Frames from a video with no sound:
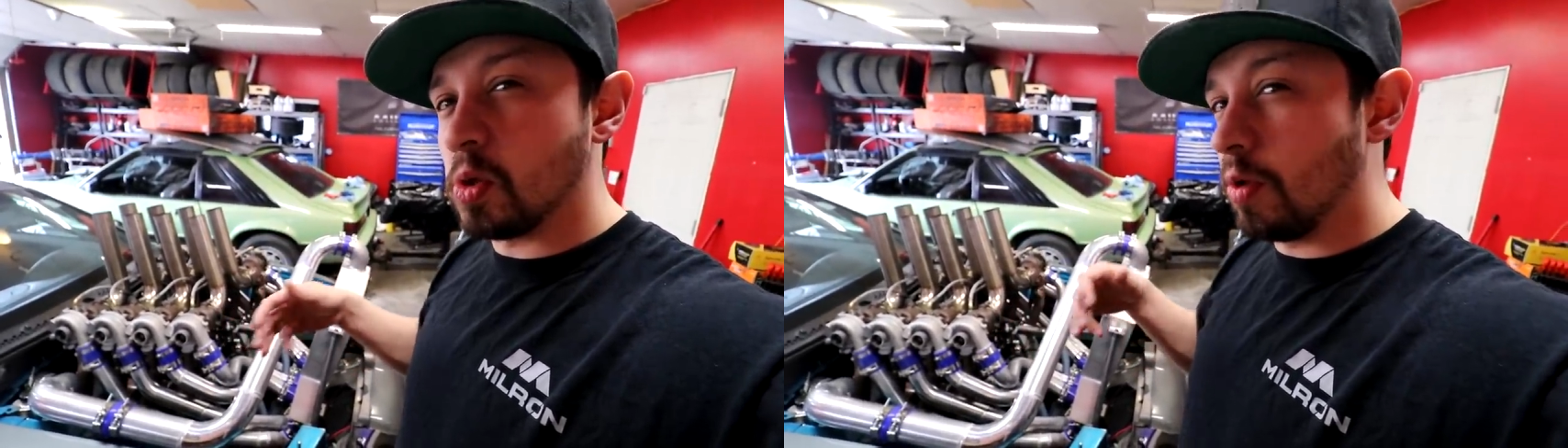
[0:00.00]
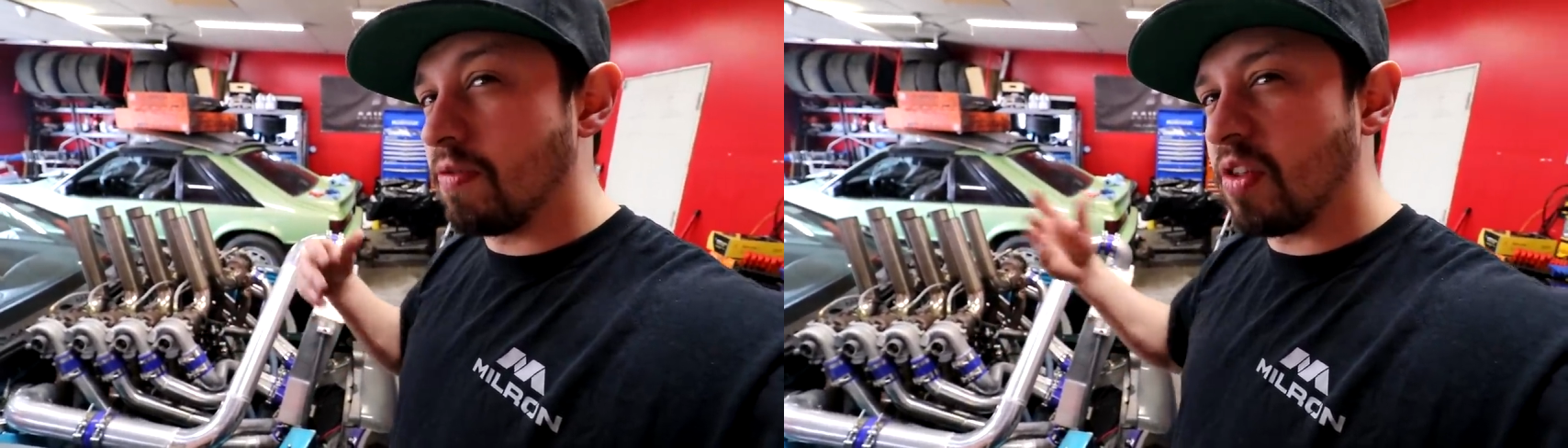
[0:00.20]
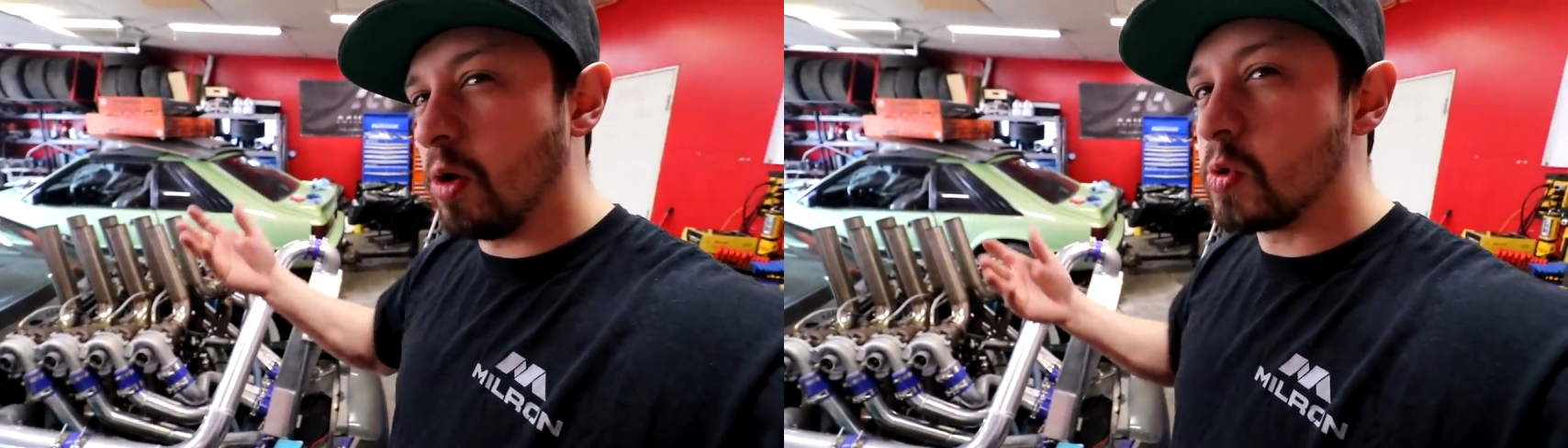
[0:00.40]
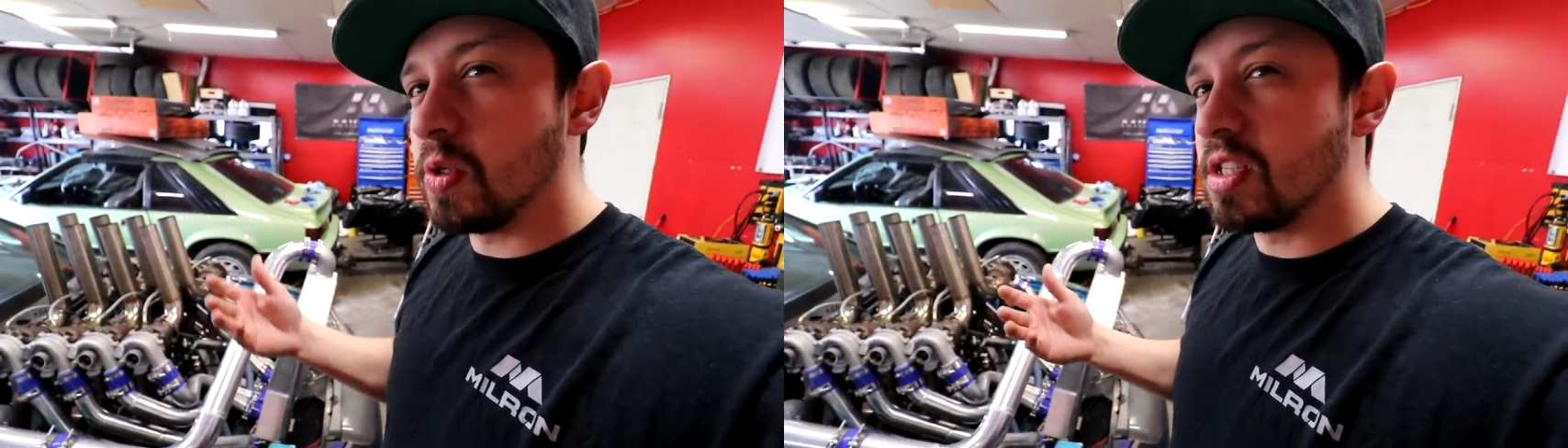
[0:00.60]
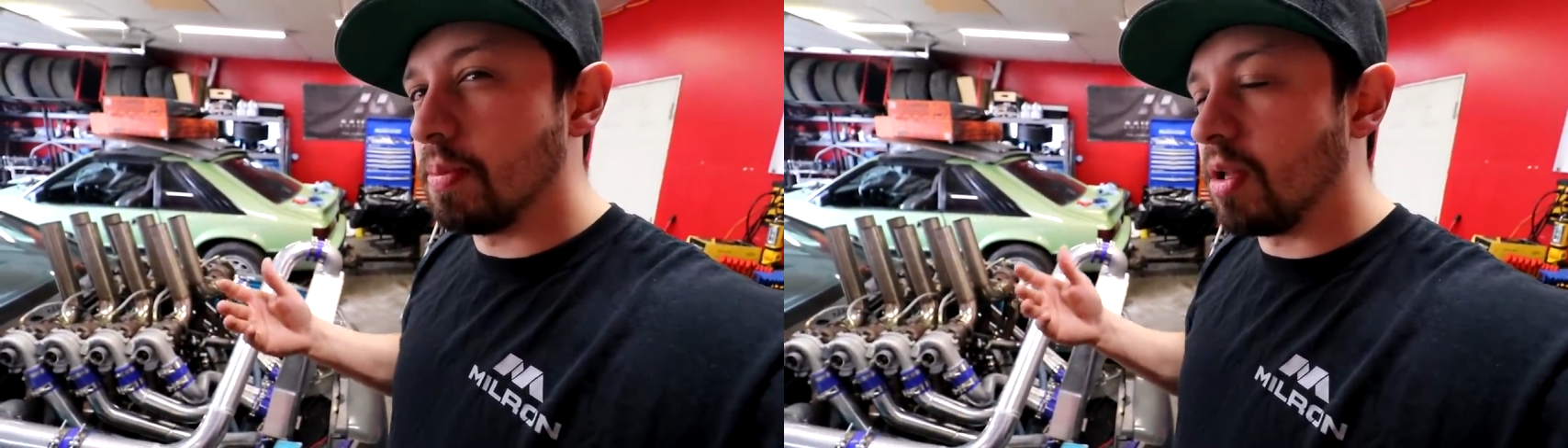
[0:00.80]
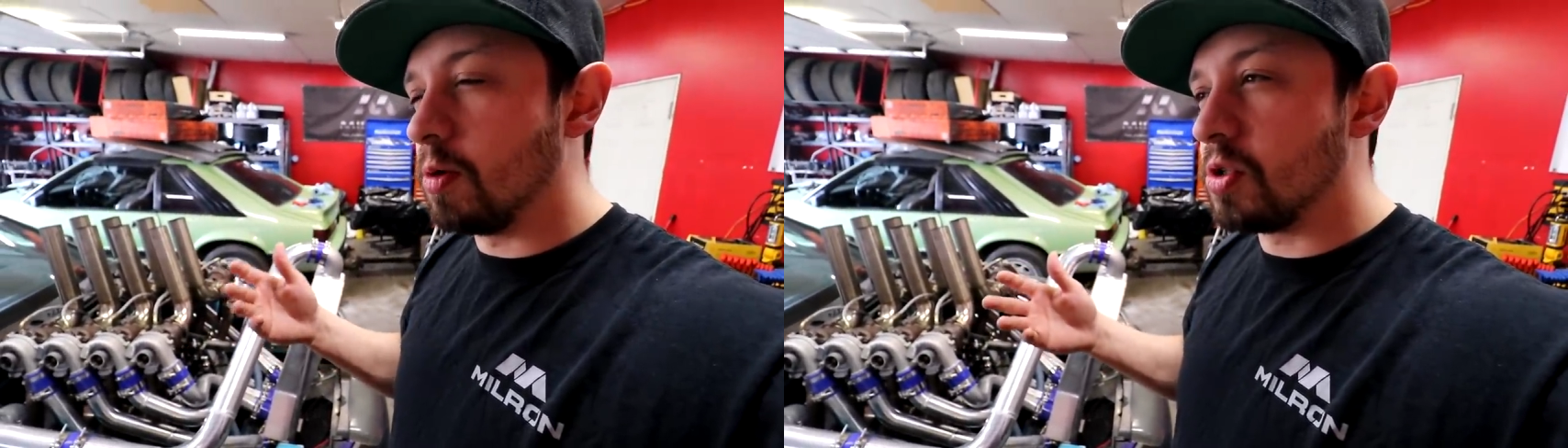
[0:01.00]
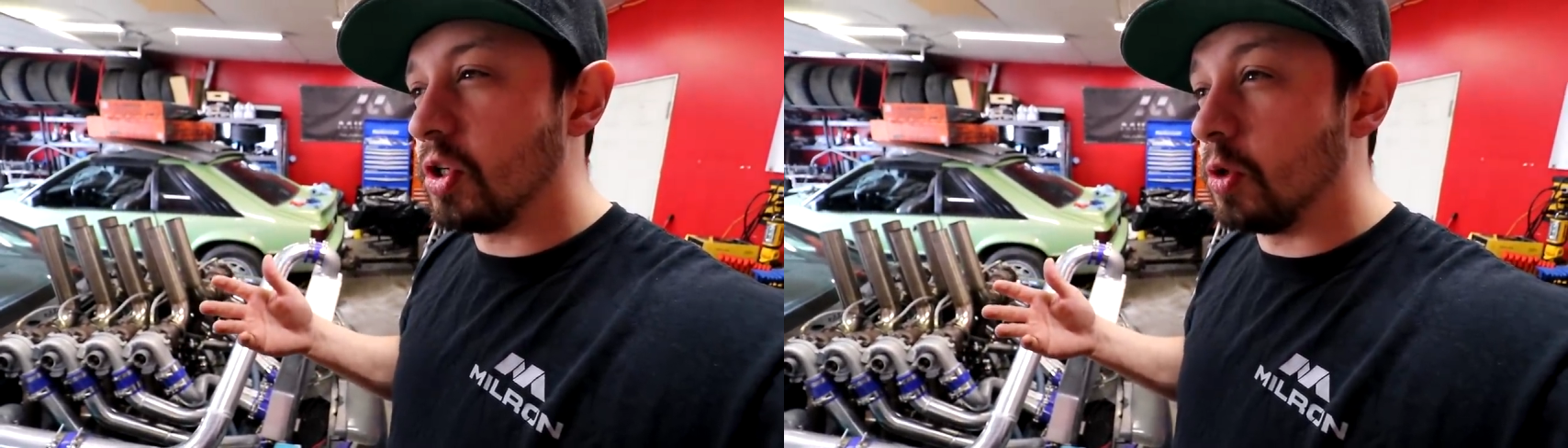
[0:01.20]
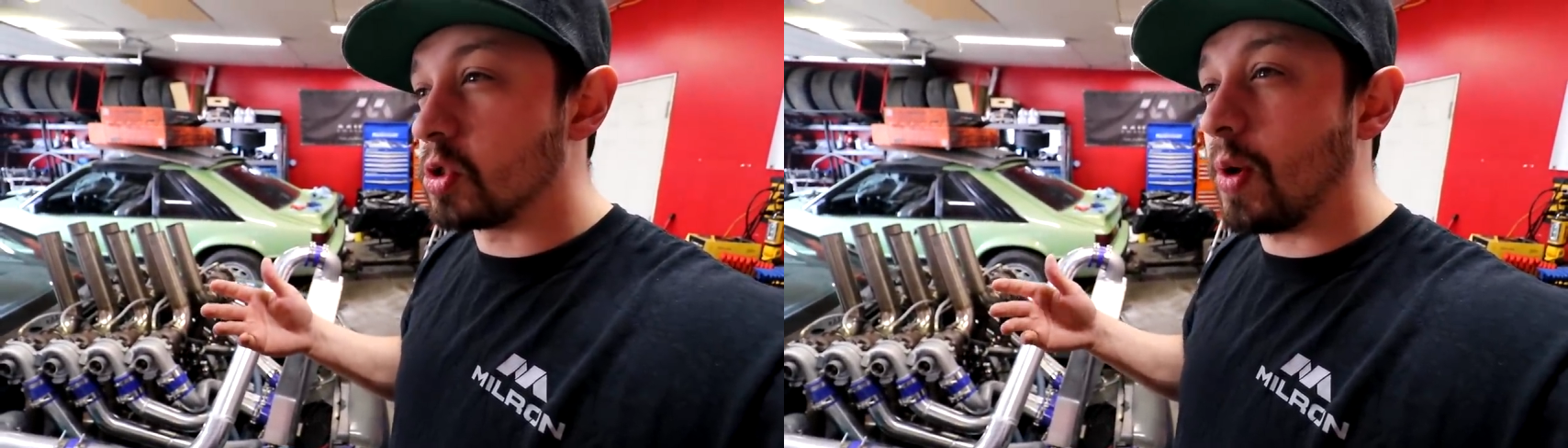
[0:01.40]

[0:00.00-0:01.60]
only for those ones to blow too.